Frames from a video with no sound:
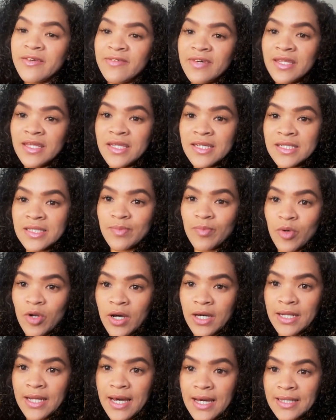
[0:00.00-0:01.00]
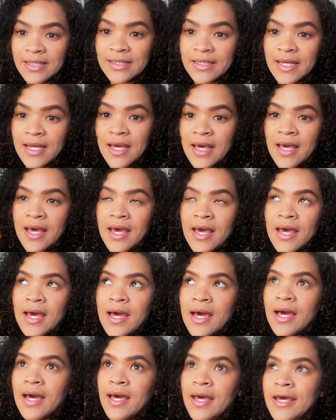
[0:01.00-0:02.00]
giving this product
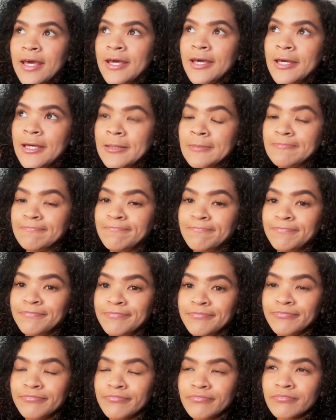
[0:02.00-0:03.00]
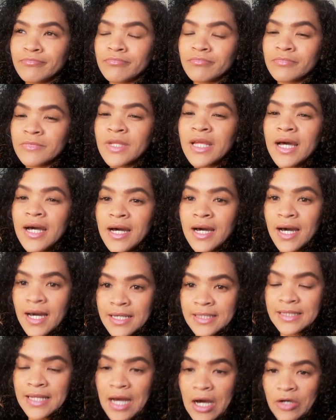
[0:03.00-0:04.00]
a
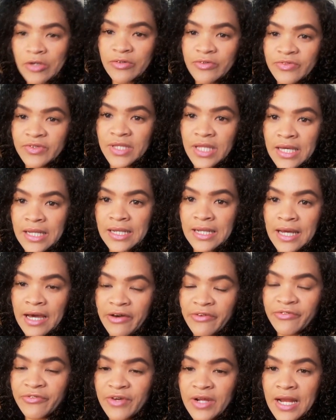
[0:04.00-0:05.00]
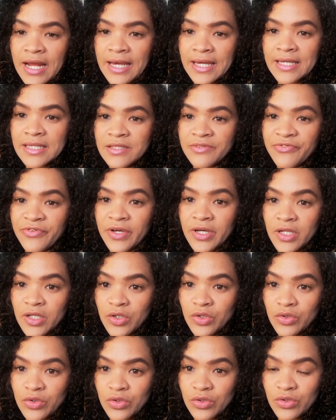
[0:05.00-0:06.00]
8 out of 10. I feel like it's
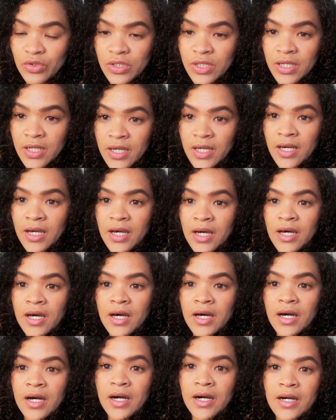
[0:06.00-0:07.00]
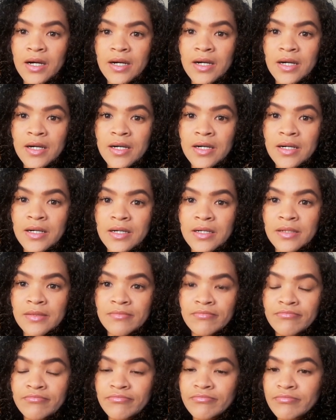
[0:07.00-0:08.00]
very good.
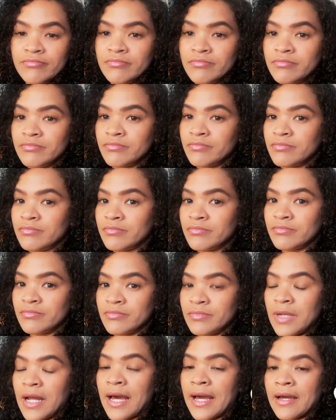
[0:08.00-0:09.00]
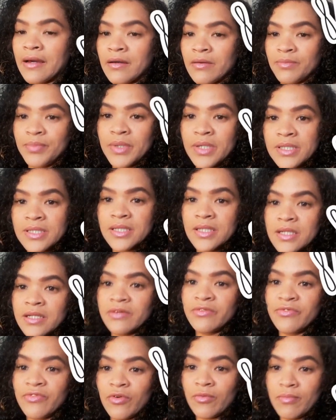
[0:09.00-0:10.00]
Like,
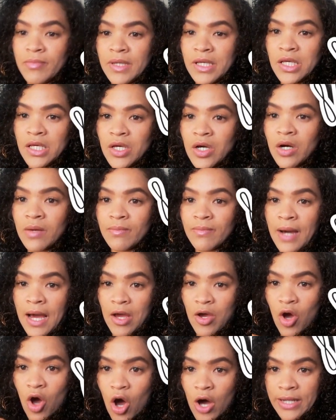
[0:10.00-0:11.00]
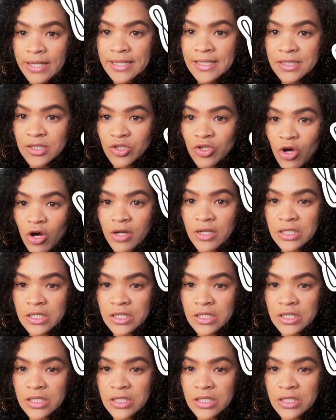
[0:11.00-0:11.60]
personally for me, my honest